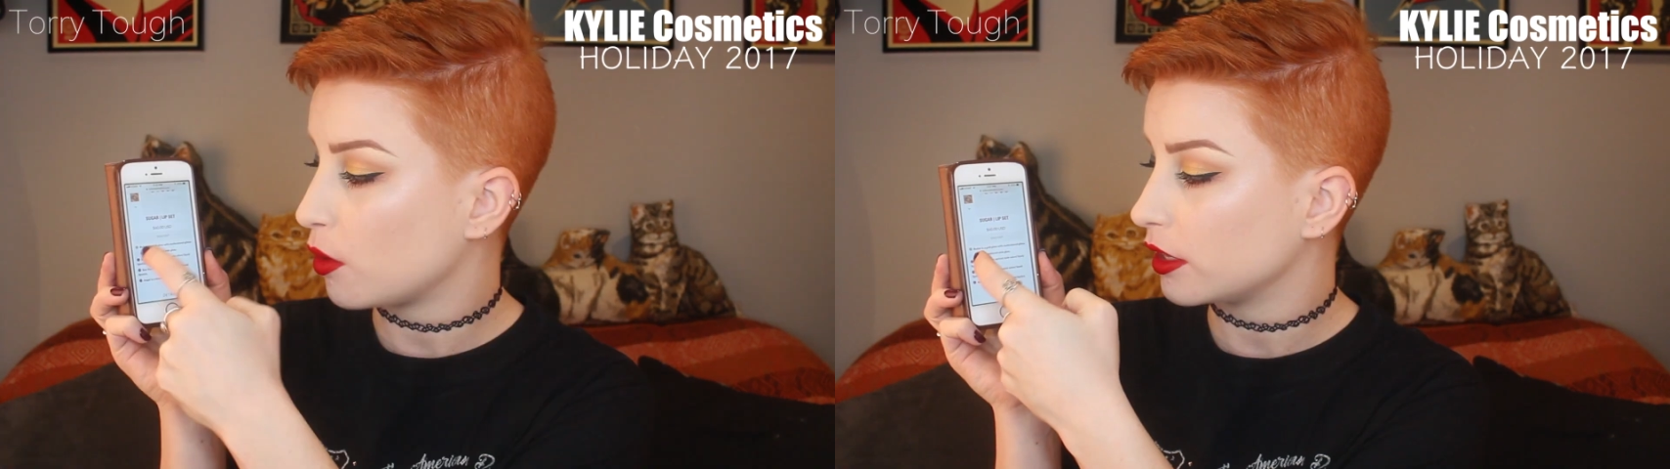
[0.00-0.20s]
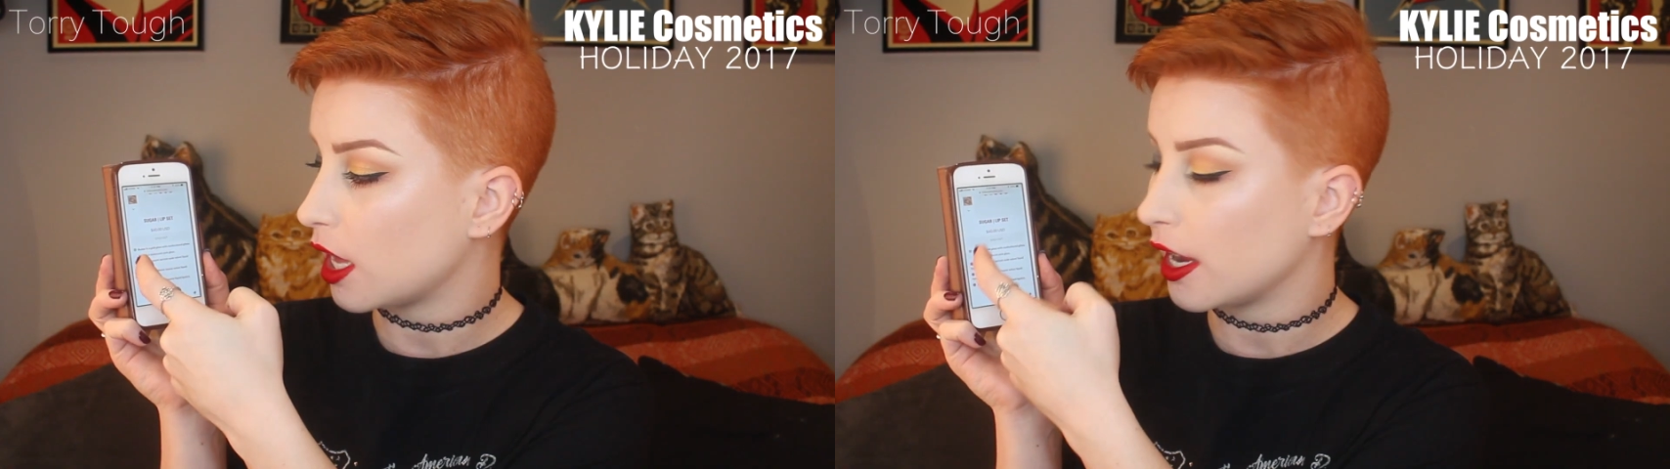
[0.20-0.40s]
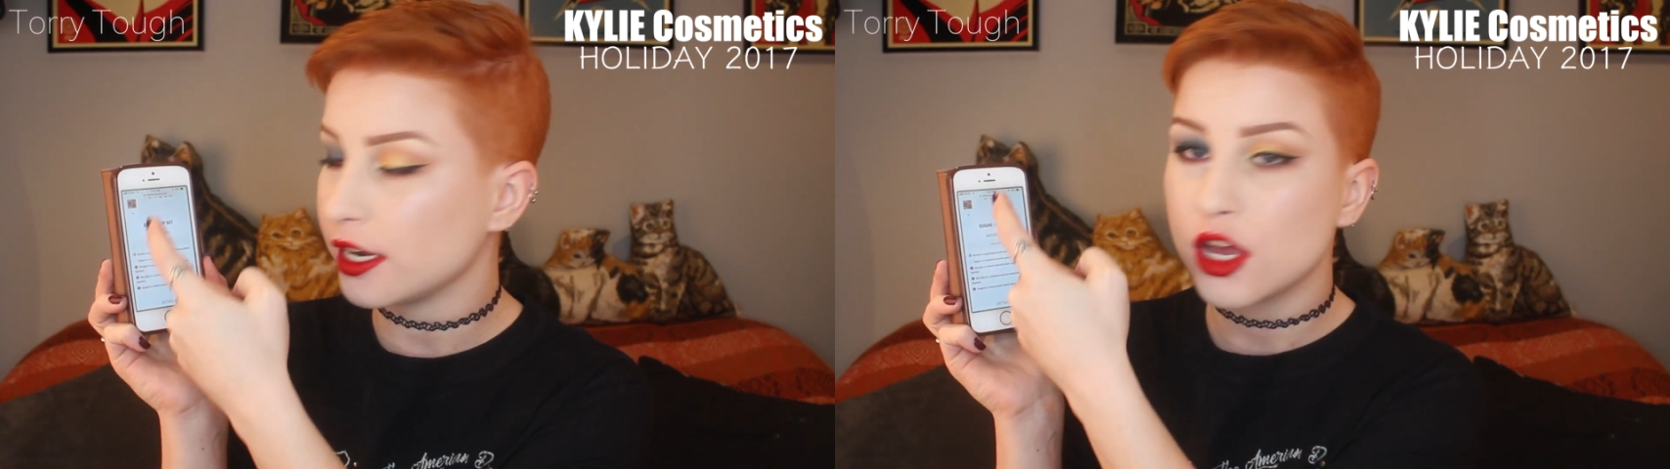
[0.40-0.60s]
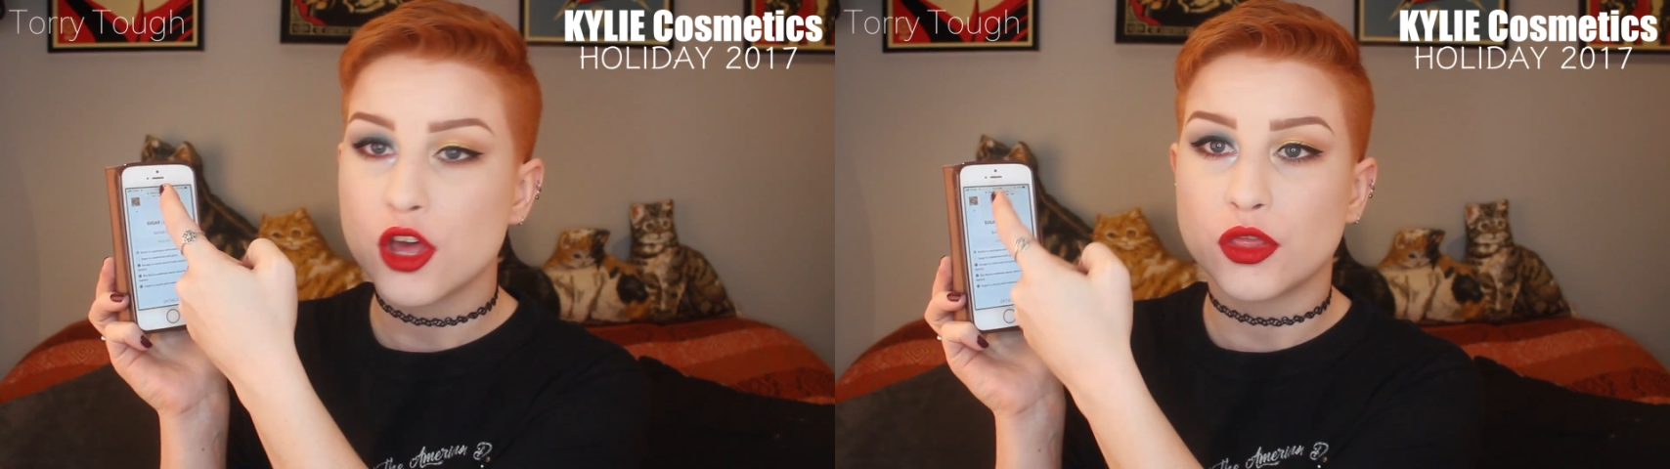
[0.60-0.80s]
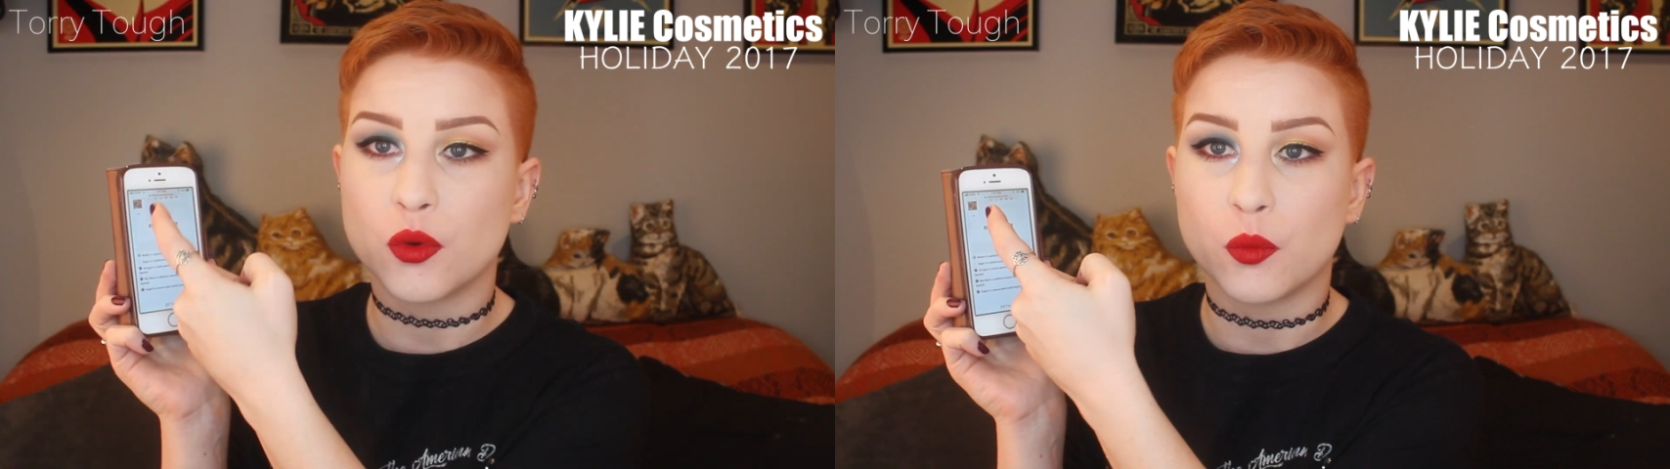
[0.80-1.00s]
Go online,
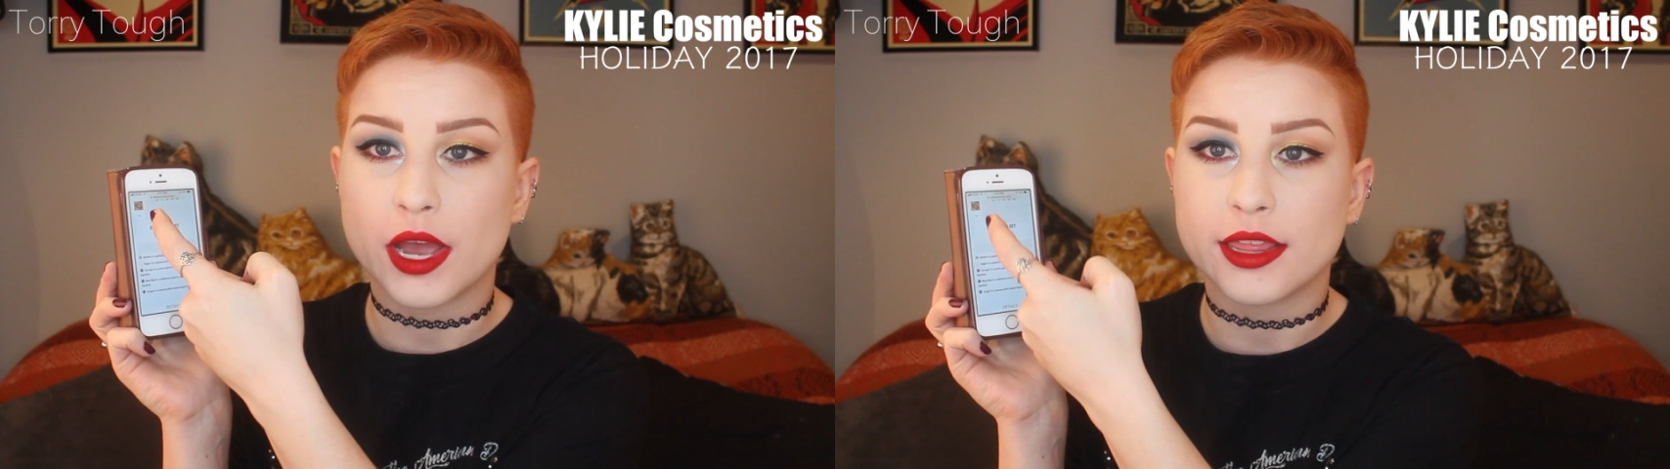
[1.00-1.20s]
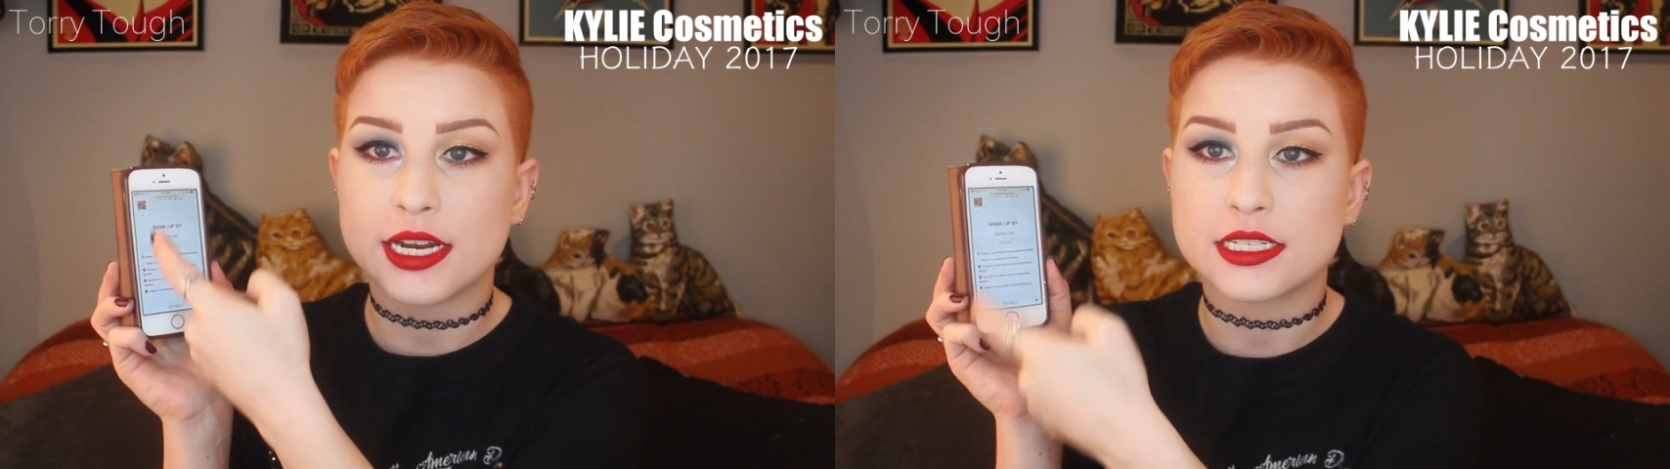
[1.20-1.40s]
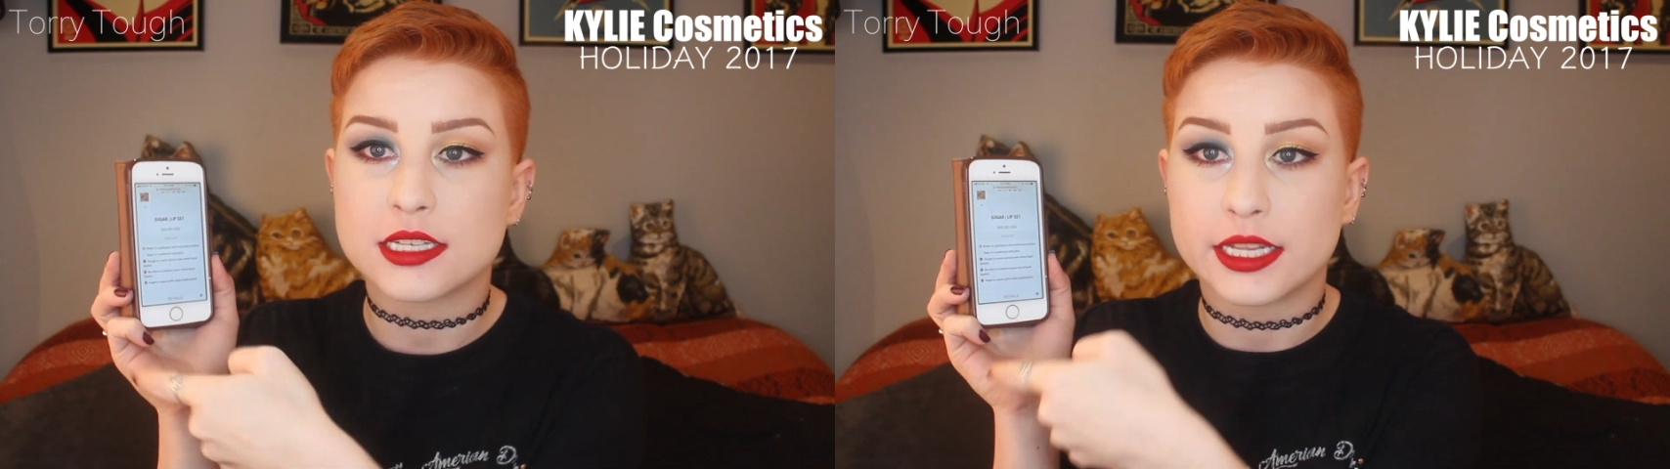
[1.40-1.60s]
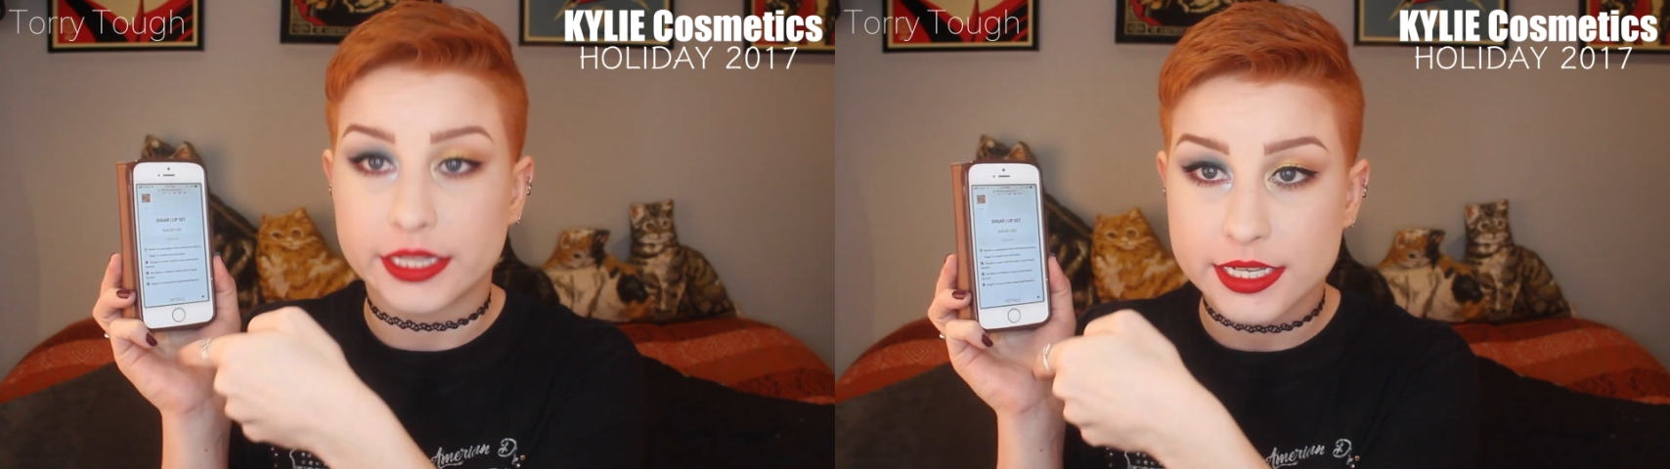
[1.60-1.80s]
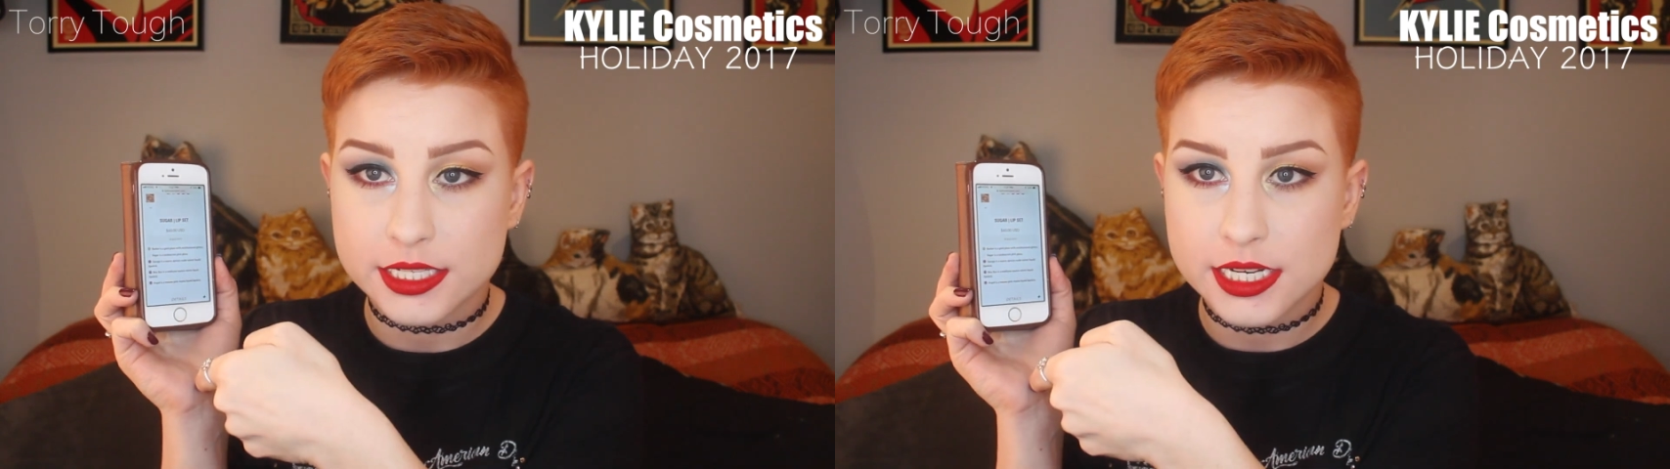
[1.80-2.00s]
the way that it's
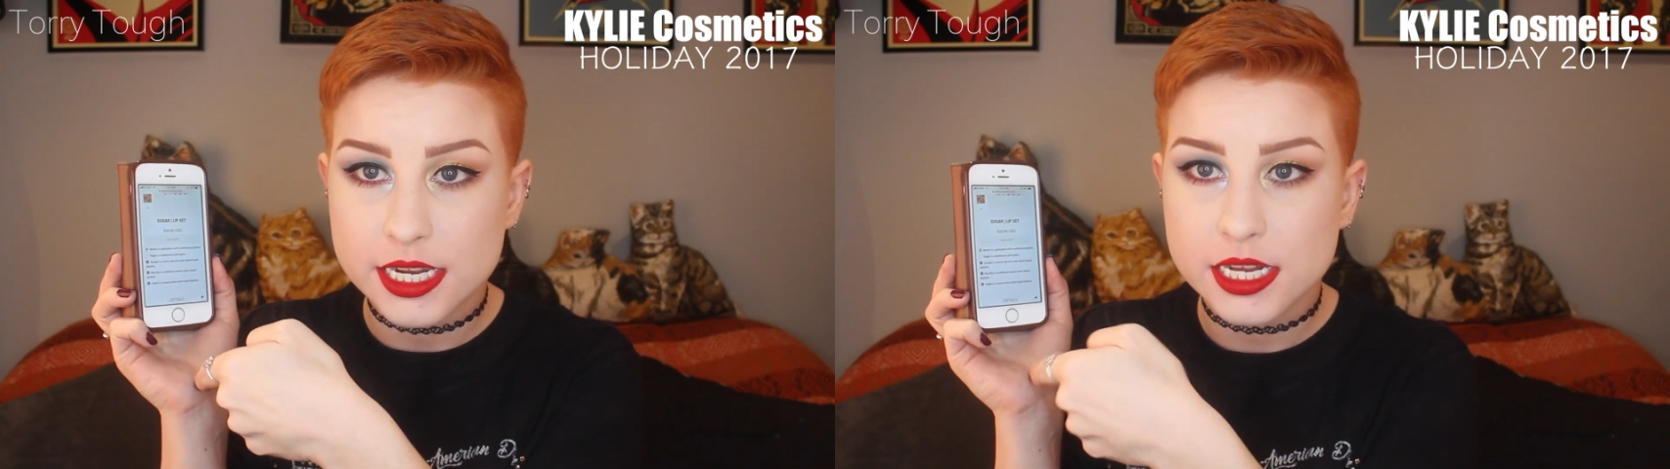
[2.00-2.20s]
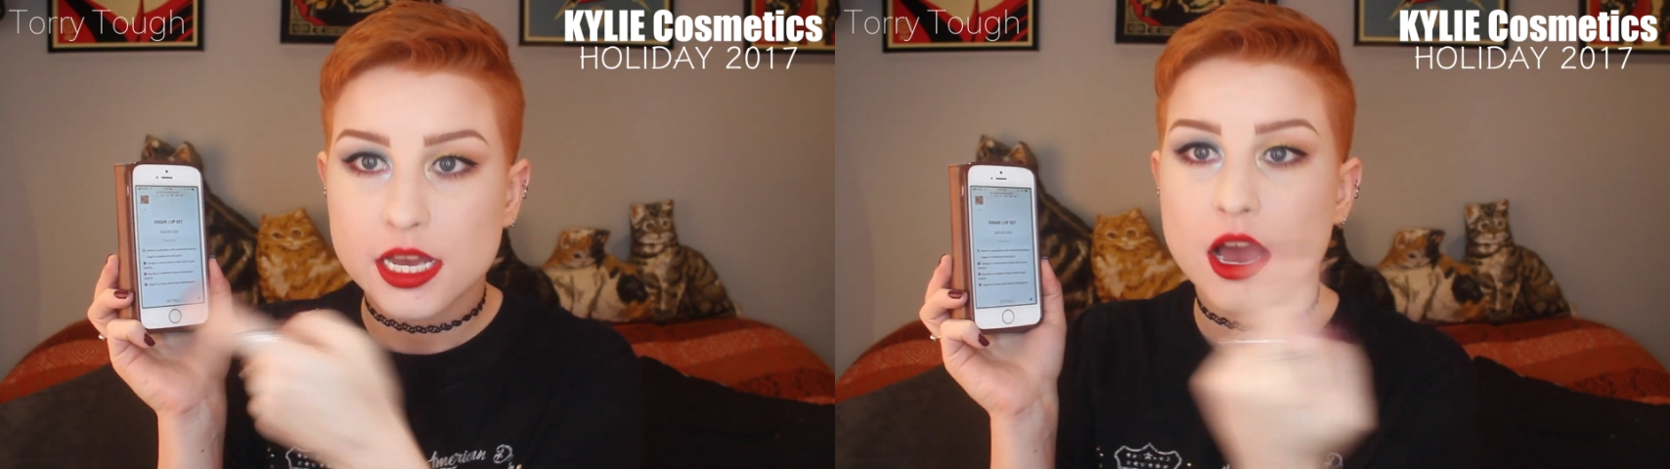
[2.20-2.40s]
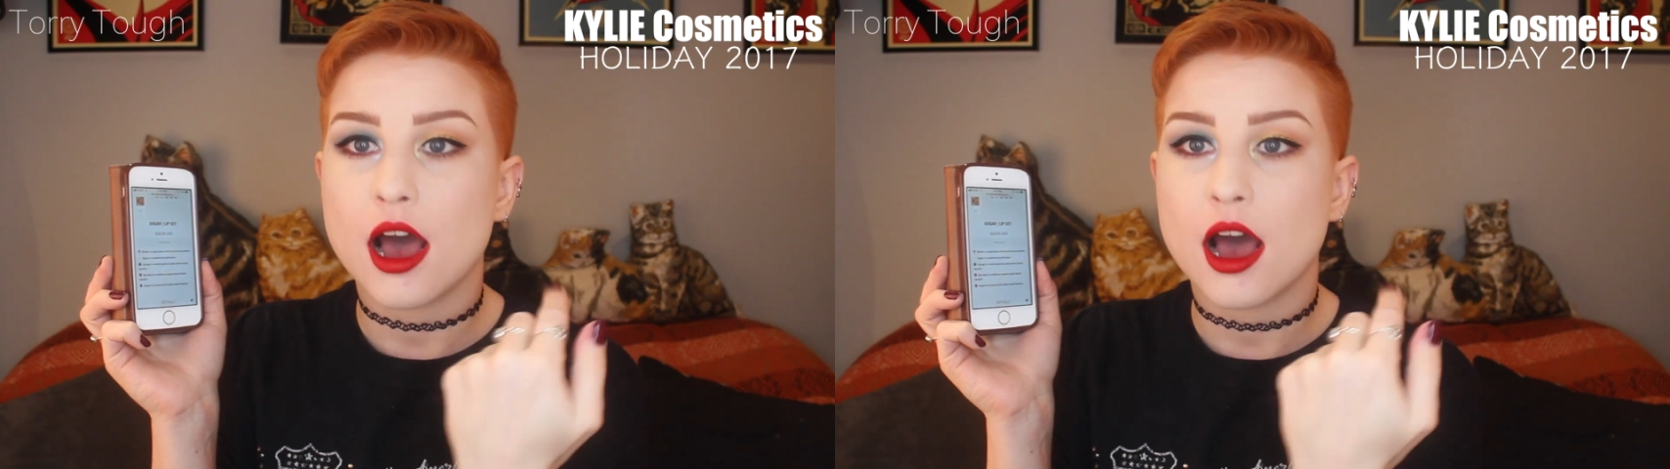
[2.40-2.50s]
listed,